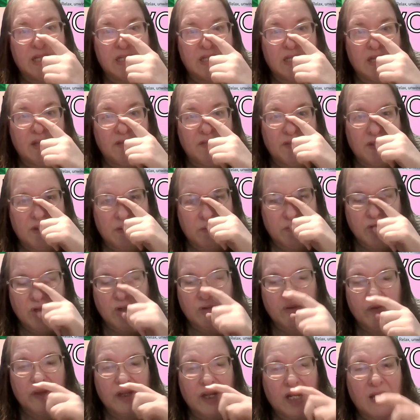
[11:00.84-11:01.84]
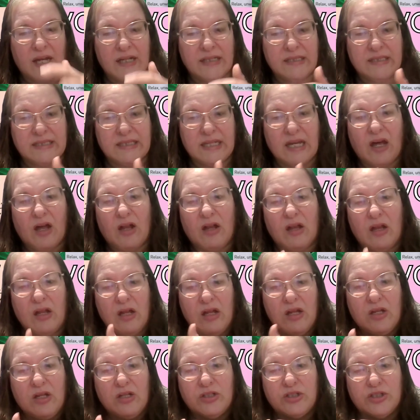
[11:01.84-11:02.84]
and let them know that I sell.
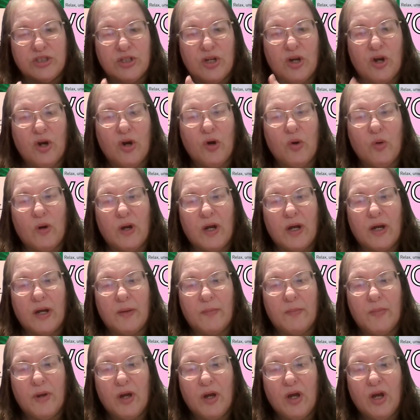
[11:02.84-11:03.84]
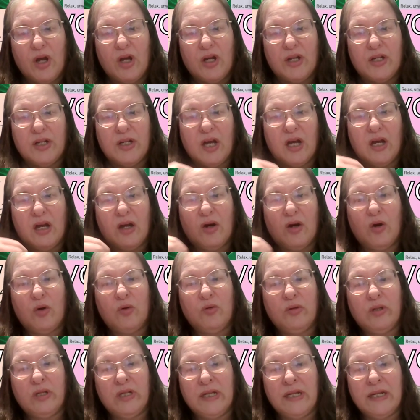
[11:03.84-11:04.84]
So, not
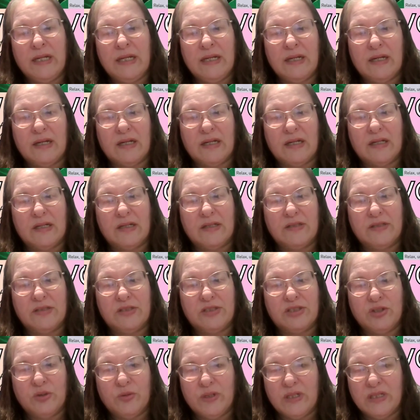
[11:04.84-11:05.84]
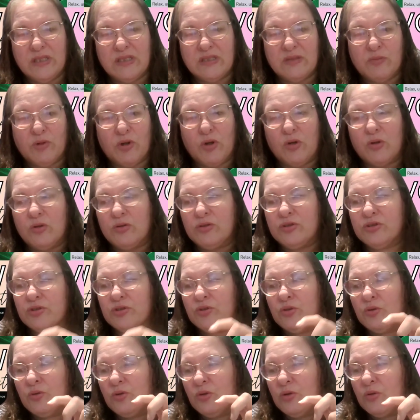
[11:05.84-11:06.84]
only doing some old
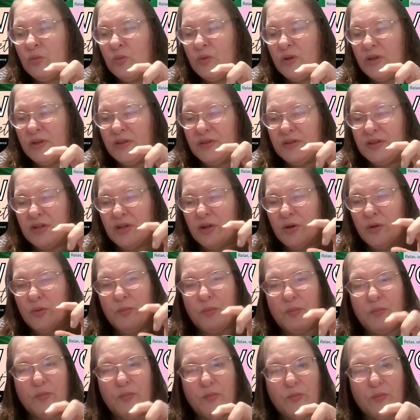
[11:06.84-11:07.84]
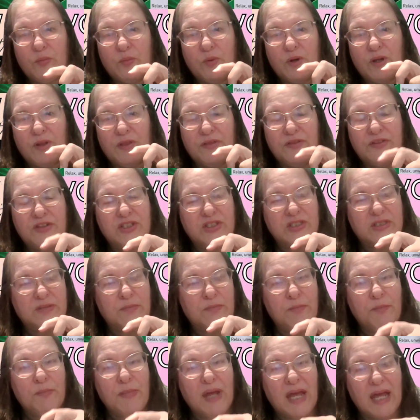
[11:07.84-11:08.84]
school with, with just
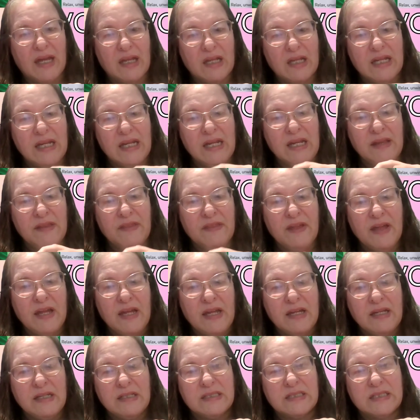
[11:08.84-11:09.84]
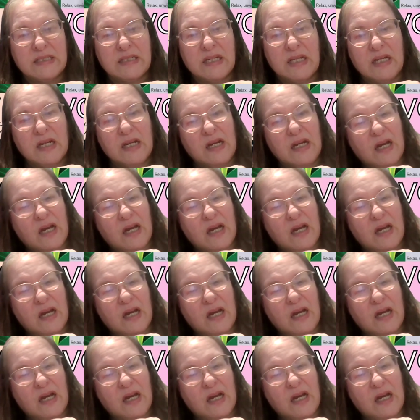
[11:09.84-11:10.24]
mailing things,